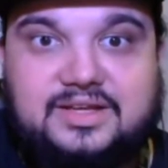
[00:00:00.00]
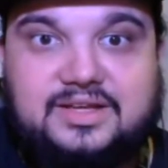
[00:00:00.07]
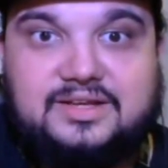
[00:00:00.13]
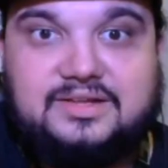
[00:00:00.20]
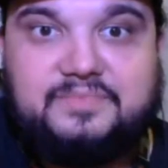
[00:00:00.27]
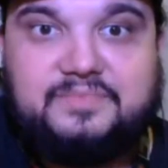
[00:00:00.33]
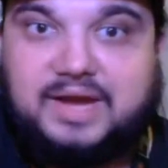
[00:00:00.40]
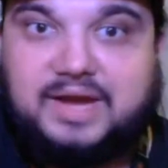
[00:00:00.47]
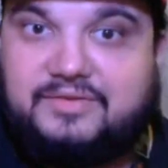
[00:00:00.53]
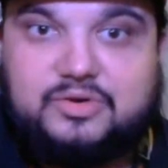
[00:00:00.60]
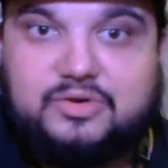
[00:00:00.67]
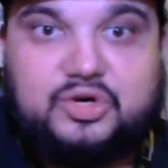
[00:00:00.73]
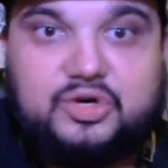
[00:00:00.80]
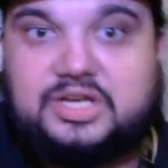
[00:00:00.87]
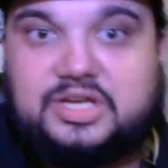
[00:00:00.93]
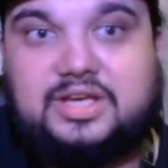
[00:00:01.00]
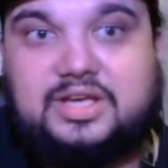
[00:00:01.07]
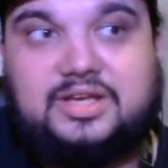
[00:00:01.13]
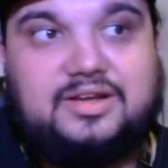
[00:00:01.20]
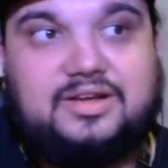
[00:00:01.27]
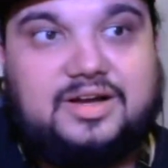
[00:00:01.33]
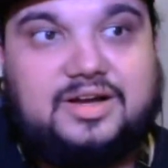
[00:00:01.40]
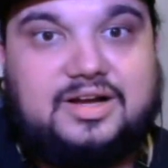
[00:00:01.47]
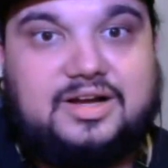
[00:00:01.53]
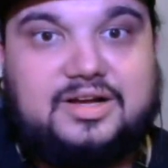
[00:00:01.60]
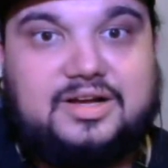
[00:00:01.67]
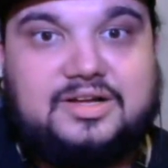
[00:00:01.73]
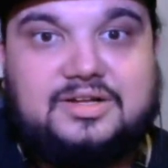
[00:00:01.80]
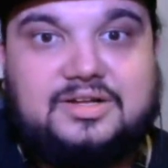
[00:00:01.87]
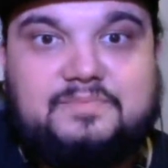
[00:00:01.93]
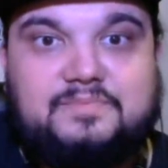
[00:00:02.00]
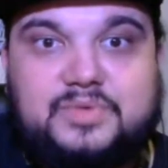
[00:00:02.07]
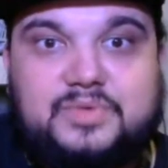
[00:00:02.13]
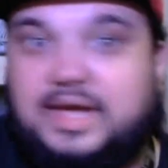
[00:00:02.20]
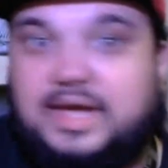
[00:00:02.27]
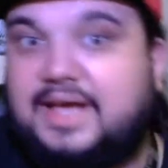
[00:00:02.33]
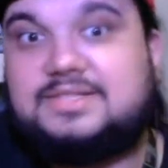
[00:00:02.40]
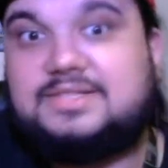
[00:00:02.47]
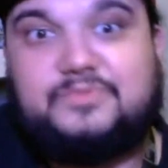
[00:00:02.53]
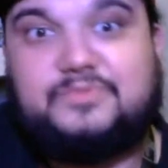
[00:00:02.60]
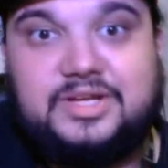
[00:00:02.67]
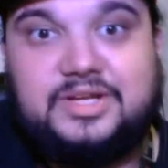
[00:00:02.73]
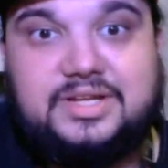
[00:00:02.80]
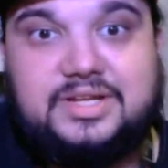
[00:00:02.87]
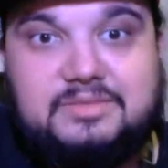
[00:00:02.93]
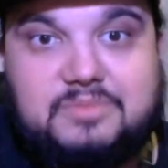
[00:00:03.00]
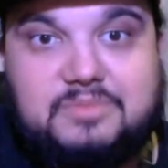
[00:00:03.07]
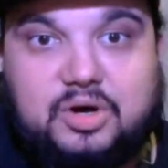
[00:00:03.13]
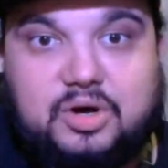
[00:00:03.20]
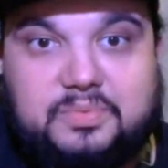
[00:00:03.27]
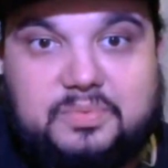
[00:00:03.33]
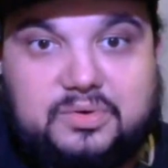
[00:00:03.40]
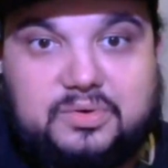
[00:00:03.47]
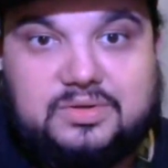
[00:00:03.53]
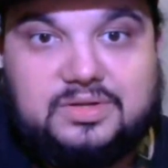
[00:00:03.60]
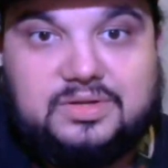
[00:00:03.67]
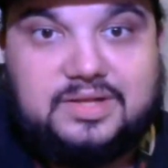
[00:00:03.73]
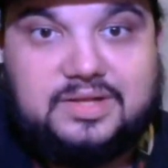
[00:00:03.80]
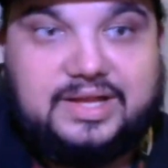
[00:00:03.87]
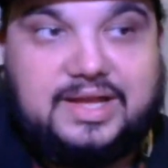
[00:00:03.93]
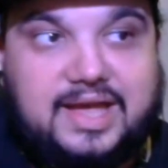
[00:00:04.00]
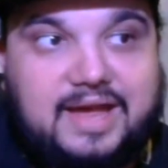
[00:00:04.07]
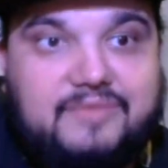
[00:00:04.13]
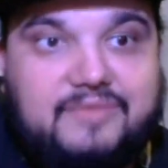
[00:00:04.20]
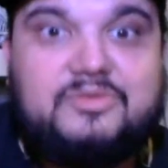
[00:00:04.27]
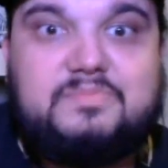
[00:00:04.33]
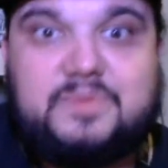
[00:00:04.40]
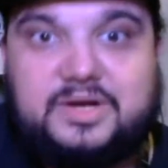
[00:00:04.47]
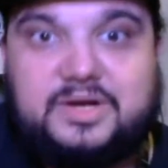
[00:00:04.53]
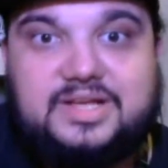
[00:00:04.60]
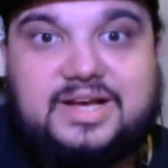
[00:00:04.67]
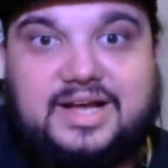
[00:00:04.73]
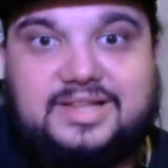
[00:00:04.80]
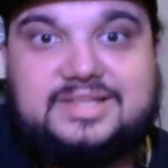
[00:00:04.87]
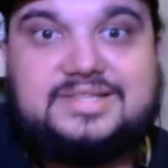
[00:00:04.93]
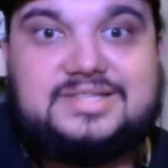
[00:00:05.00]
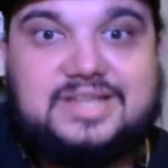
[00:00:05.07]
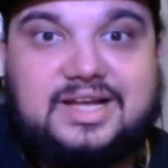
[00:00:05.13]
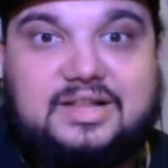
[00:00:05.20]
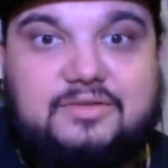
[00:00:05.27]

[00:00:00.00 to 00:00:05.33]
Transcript: every Cricket, uh, Xfinity Mobile. Like everybody got the Stylo 4,